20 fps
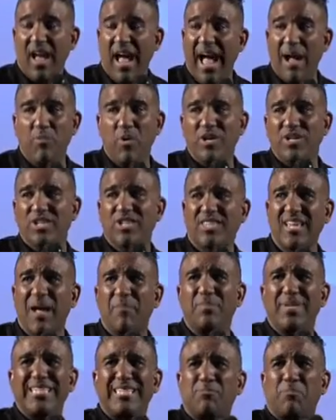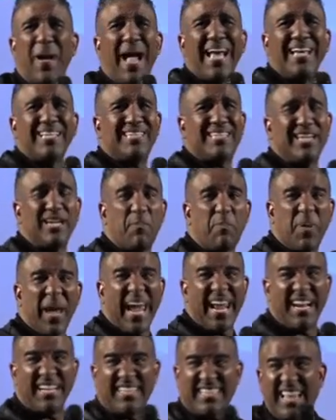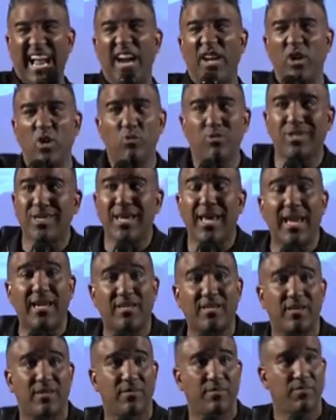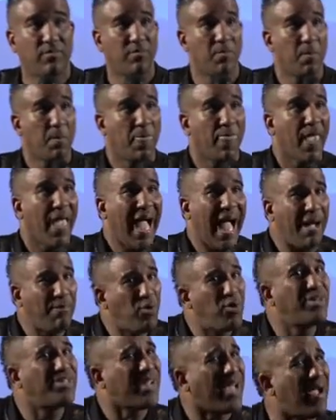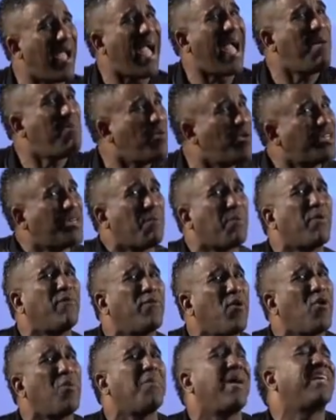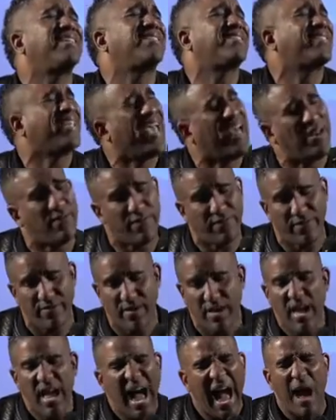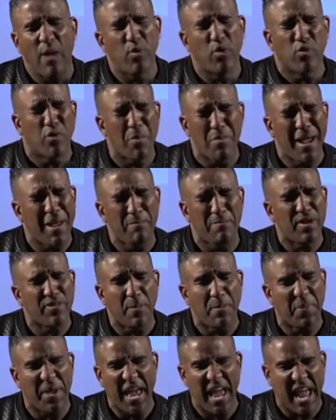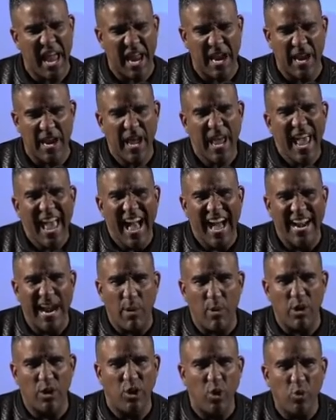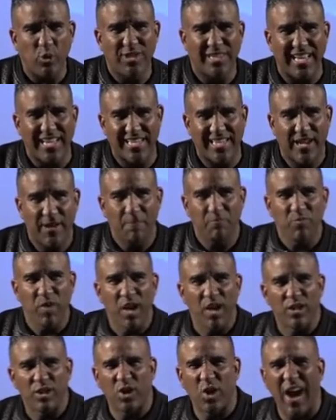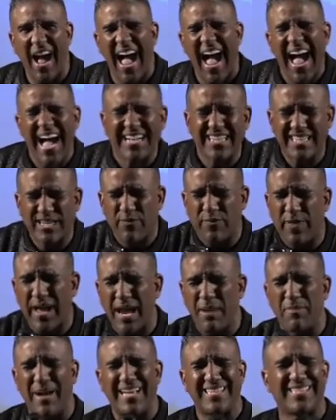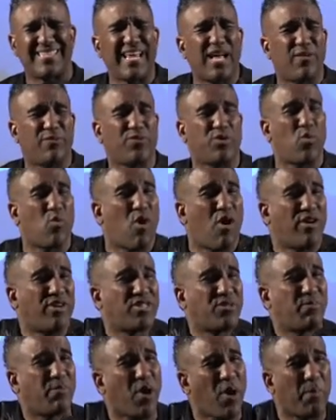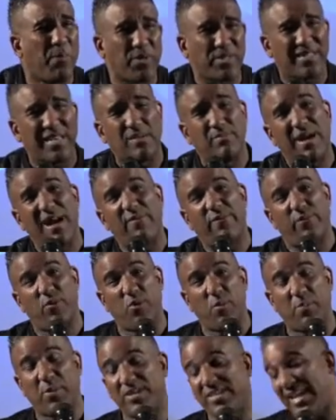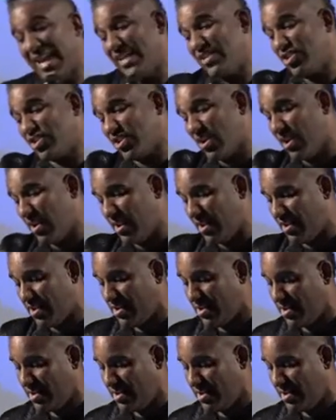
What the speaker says: I'm going to stop despising the pain and start using it. I'm going to provoke myself. I will remember the pain and I will use it to activate myself towards purpose and my full potential.